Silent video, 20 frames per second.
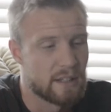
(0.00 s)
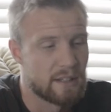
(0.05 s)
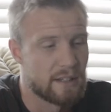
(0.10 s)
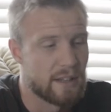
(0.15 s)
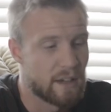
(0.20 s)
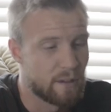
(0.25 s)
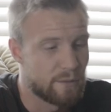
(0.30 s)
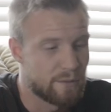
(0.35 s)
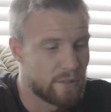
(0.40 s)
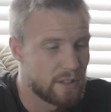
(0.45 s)

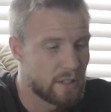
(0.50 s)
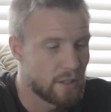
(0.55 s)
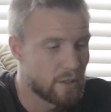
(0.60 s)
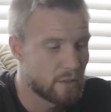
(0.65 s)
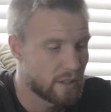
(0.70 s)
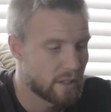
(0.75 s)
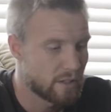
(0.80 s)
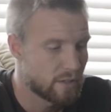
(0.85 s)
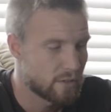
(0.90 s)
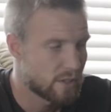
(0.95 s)
Now, if you
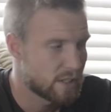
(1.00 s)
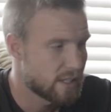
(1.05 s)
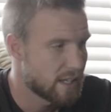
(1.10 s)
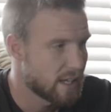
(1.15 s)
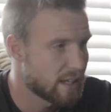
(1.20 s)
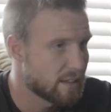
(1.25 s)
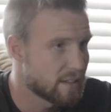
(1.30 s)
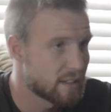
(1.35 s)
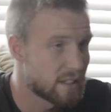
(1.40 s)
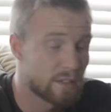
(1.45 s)
don't
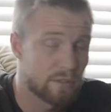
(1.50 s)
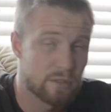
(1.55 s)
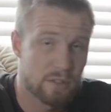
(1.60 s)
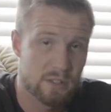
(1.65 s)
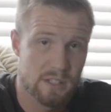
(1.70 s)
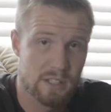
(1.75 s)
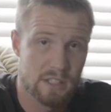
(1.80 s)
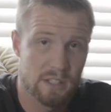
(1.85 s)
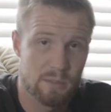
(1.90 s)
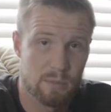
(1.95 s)
understand the
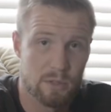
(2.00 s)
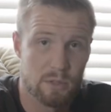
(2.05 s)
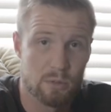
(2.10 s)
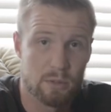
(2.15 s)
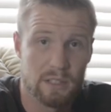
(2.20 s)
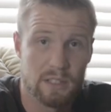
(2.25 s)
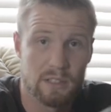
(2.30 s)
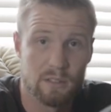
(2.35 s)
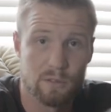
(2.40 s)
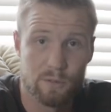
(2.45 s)
differences
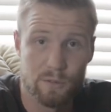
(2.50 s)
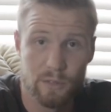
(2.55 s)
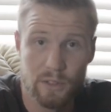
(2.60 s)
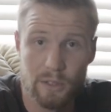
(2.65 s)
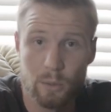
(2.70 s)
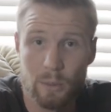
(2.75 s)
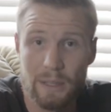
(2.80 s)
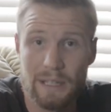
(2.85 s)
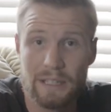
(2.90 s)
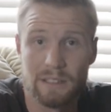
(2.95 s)
between
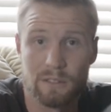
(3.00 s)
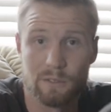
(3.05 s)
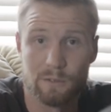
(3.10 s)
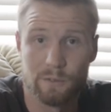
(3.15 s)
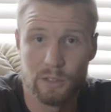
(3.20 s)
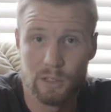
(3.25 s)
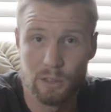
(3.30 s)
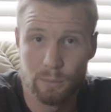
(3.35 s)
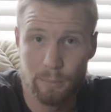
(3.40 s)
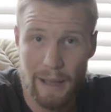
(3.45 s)
fill weight and
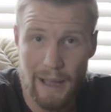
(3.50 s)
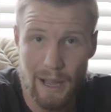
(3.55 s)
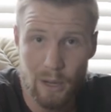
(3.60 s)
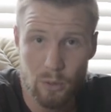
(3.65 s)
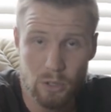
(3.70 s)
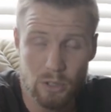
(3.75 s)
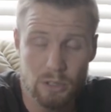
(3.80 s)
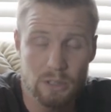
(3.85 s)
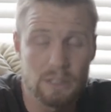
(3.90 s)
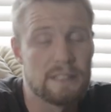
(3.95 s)
fill
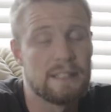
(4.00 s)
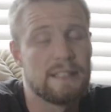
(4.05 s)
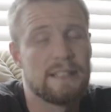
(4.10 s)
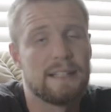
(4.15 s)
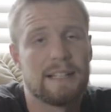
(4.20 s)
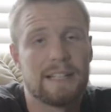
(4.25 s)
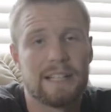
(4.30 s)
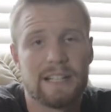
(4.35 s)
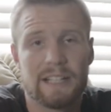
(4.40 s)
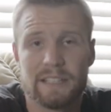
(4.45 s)
power,
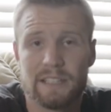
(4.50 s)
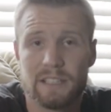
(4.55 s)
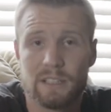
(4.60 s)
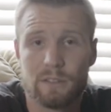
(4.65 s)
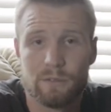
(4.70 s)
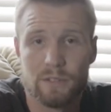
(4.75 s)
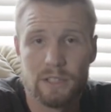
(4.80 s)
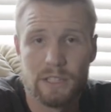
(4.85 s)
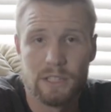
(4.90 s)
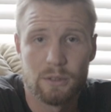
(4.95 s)
I did
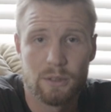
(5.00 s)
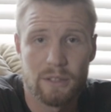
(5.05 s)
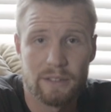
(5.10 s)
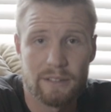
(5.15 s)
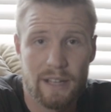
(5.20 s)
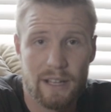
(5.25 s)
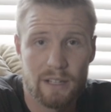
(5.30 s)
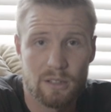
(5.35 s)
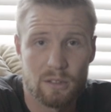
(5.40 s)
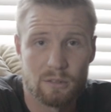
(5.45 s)
a video on
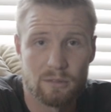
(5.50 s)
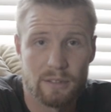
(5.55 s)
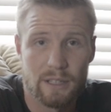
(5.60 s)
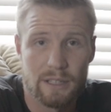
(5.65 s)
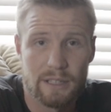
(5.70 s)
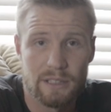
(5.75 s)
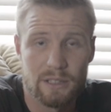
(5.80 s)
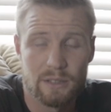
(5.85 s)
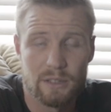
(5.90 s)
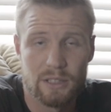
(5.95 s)
that
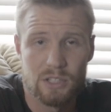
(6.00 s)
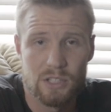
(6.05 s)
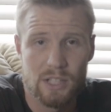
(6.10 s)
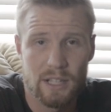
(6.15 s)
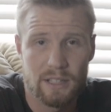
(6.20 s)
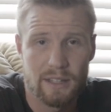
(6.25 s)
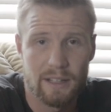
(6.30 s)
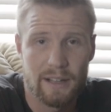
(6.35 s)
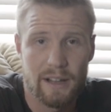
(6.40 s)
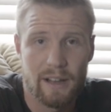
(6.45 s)
already. You can
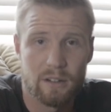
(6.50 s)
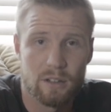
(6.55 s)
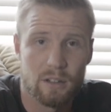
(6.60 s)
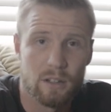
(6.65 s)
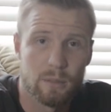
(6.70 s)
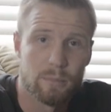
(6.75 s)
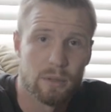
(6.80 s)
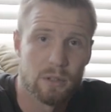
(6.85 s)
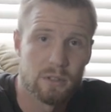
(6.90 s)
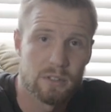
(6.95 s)
check that out.
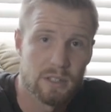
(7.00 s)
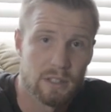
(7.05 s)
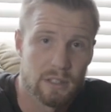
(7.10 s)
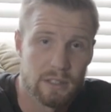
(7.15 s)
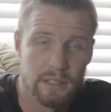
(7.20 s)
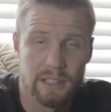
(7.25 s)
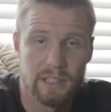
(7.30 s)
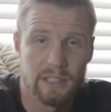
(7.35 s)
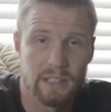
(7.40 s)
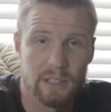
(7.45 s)
I'll post a
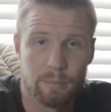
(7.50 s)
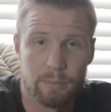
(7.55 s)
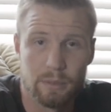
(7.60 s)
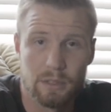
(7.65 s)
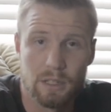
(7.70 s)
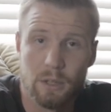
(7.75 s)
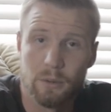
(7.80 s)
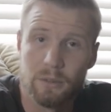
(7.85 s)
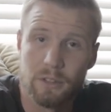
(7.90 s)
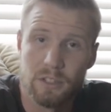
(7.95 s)
link
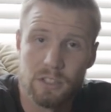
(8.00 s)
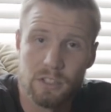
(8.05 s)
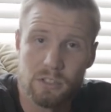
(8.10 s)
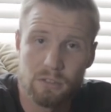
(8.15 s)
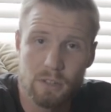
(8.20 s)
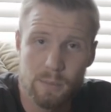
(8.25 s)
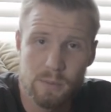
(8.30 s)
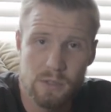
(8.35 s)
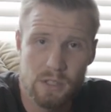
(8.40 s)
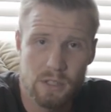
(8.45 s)
below in the
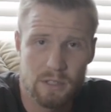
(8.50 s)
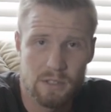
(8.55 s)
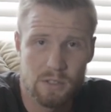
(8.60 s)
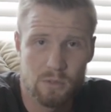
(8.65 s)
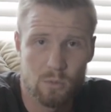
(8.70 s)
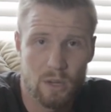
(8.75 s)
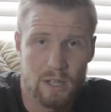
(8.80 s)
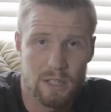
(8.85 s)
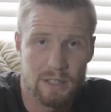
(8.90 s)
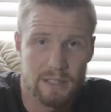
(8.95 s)
description
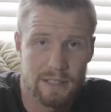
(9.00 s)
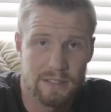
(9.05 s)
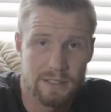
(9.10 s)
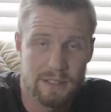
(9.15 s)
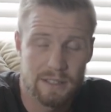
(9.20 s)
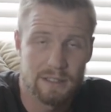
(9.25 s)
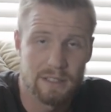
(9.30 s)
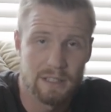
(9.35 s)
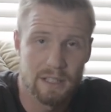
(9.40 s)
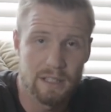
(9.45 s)
as well as
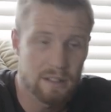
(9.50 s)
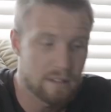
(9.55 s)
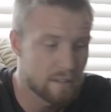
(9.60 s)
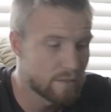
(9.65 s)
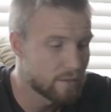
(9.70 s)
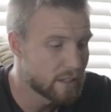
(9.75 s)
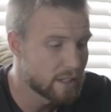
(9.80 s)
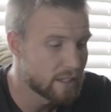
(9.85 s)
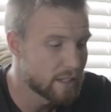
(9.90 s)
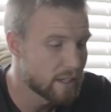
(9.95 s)
at the end of the
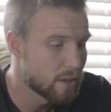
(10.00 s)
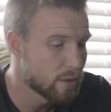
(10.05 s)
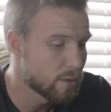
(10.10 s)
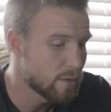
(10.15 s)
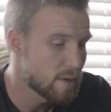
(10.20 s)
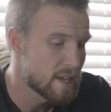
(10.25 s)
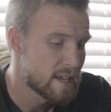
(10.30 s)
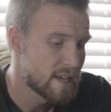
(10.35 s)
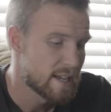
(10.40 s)
video.